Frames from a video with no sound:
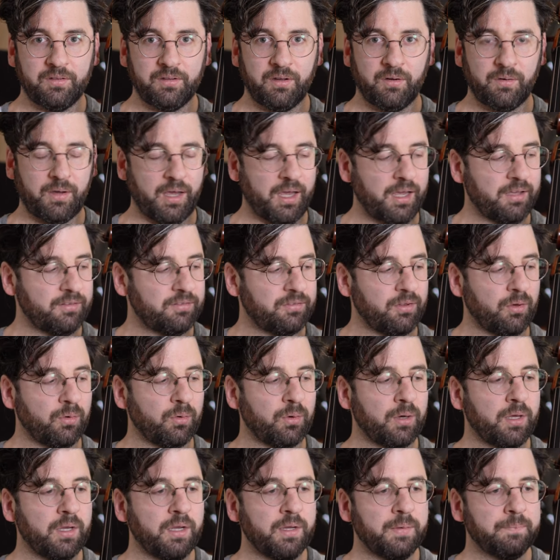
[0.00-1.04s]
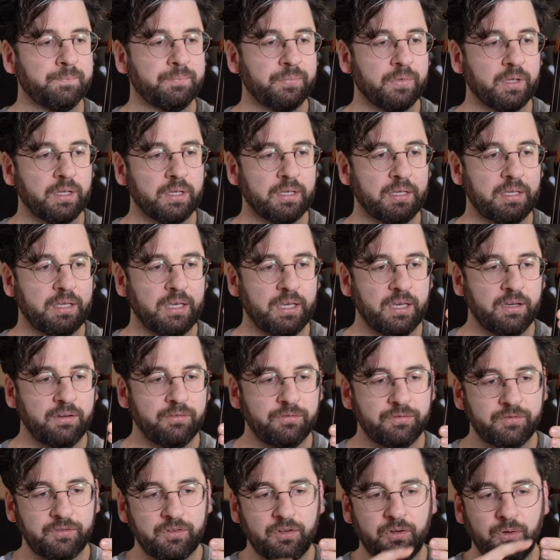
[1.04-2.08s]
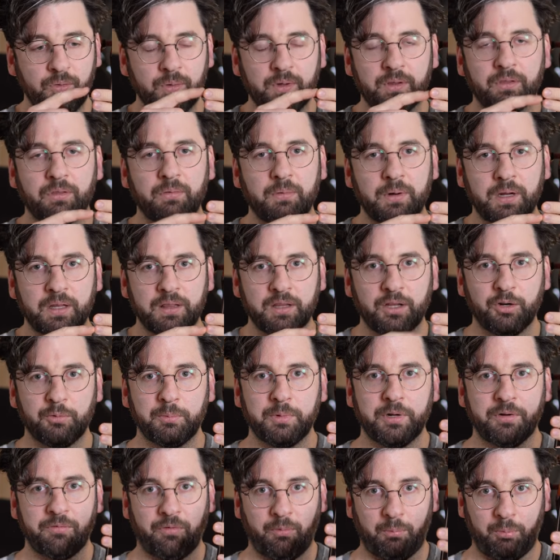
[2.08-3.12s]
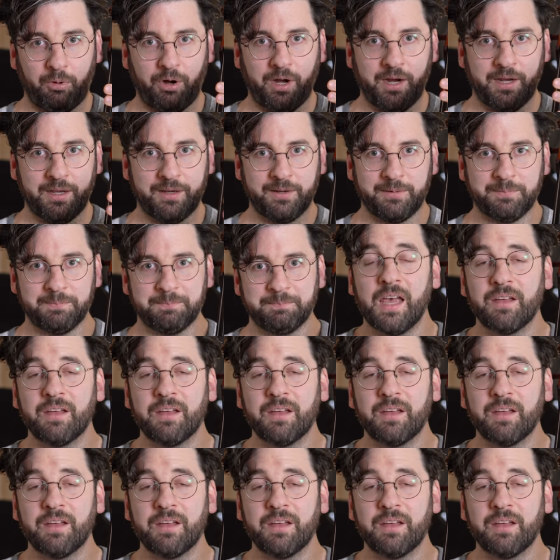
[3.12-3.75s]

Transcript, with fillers: Okay, so give two and three a little bit of a break.